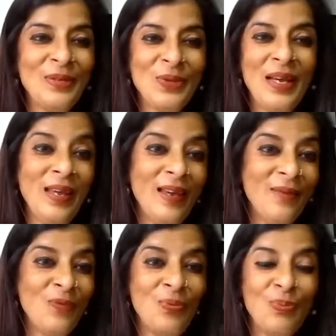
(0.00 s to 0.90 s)
So
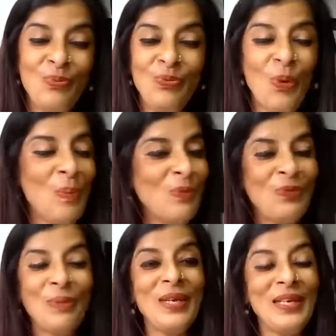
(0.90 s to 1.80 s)
from
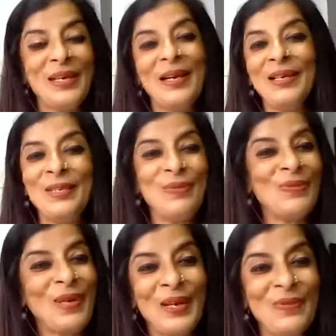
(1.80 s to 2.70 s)
the entire team
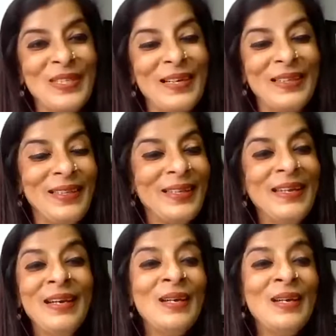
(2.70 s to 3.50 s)
of Caregiver Saathi,